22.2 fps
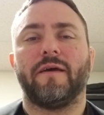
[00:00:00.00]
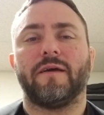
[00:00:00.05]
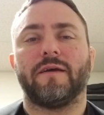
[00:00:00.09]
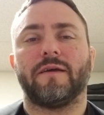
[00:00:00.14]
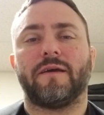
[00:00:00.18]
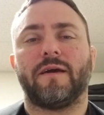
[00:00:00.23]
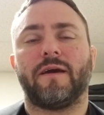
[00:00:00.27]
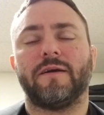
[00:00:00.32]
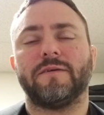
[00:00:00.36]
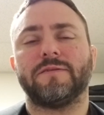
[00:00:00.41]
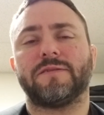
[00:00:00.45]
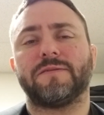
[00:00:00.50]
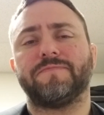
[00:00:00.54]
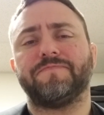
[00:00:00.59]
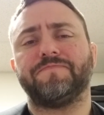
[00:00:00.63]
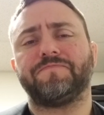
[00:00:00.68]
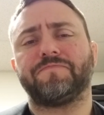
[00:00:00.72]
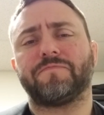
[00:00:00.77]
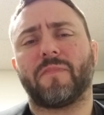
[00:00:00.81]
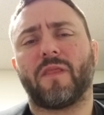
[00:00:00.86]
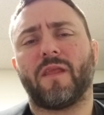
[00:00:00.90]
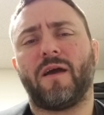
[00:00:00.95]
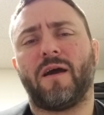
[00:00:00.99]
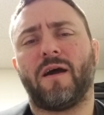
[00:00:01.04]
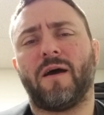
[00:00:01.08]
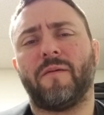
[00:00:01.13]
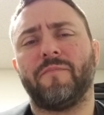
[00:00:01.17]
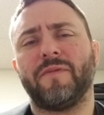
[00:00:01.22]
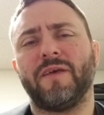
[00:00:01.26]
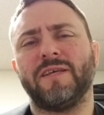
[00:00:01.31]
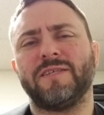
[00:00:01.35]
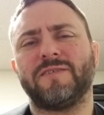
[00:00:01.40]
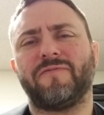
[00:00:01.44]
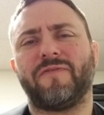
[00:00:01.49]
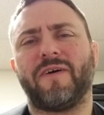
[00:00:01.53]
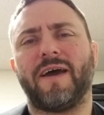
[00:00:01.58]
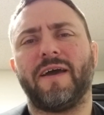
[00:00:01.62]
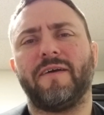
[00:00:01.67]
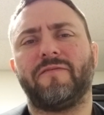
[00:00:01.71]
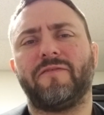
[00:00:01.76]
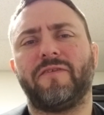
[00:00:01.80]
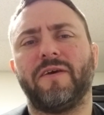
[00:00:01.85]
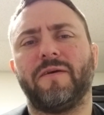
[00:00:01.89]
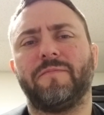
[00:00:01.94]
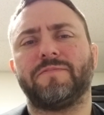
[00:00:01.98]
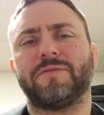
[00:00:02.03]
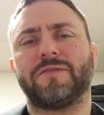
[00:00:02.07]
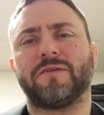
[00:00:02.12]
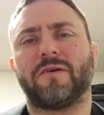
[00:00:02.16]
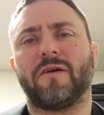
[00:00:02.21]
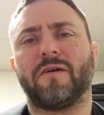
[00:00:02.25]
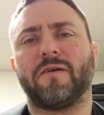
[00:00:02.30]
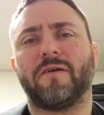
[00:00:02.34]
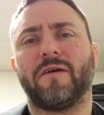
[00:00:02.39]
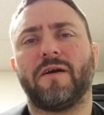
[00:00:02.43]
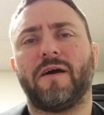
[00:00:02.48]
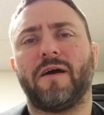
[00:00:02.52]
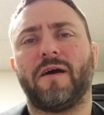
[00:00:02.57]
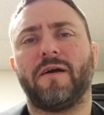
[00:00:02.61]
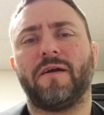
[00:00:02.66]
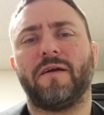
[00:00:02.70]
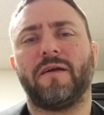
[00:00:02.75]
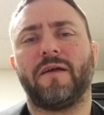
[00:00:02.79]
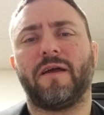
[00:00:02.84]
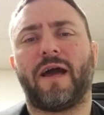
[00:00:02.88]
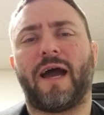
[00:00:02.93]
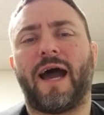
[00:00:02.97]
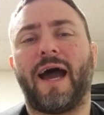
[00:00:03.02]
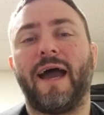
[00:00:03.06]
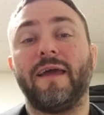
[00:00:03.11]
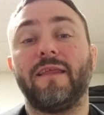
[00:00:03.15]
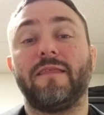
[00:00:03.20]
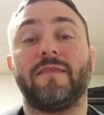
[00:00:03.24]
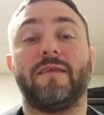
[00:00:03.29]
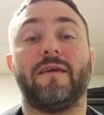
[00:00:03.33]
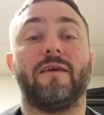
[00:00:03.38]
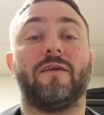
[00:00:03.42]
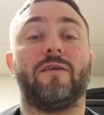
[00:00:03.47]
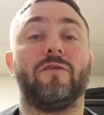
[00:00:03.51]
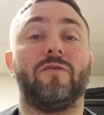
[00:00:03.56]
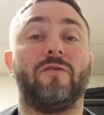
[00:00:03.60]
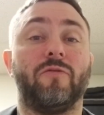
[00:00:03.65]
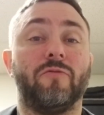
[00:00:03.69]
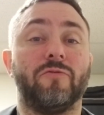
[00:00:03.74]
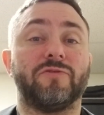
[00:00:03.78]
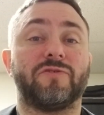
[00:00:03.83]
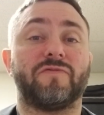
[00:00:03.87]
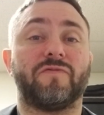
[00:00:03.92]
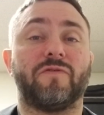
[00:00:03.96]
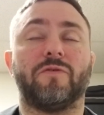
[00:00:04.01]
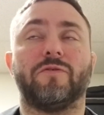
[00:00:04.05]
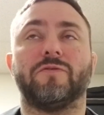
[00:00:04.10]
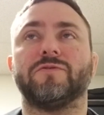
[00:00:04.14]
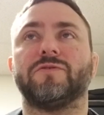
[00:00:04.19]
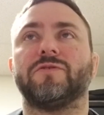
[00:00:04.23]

Guys, um, these five tips are, uh, I think, useful.